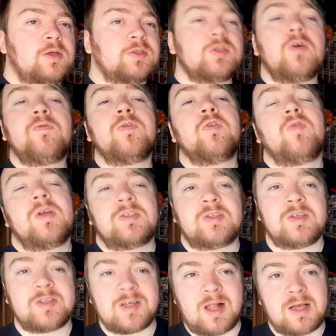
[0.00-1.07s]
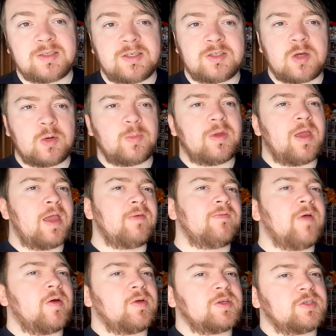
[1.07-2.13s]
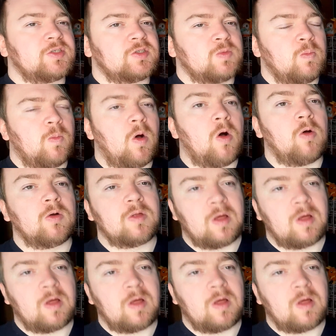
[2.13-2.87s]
So for the rest of this class, it's going to be a very small